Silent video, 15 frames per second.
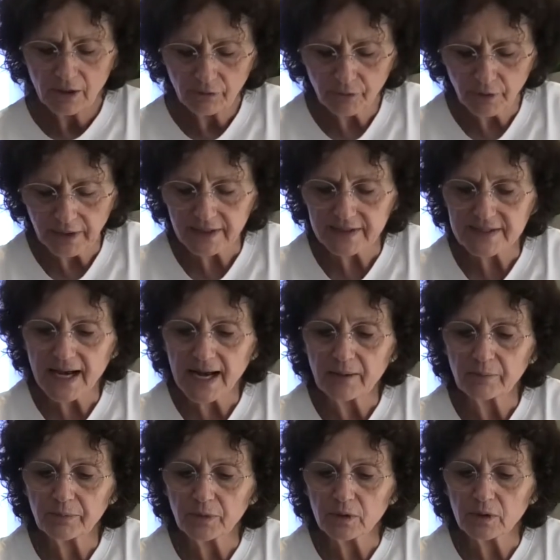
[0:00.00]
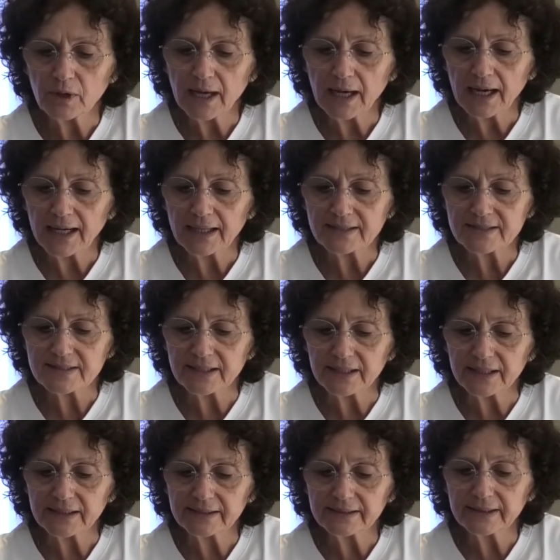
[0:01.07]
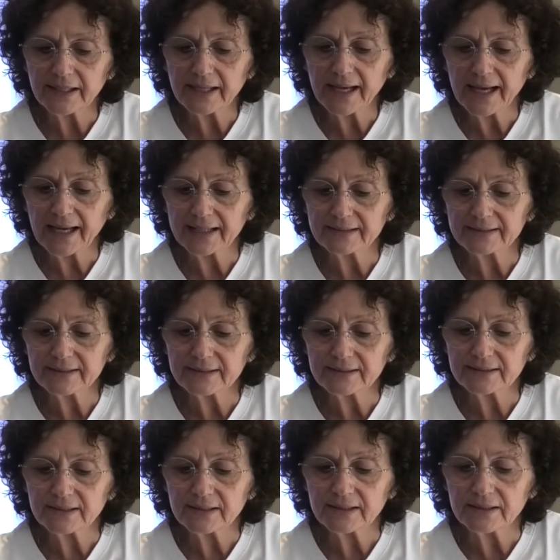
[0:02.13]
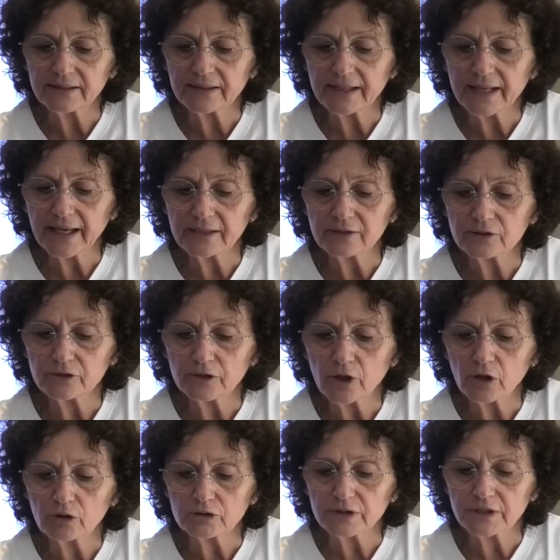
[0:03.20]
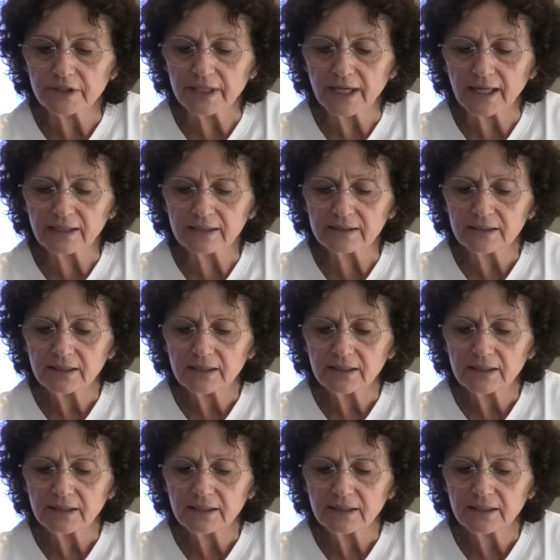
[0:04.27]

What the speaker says: For example, as indicated in the endnote here,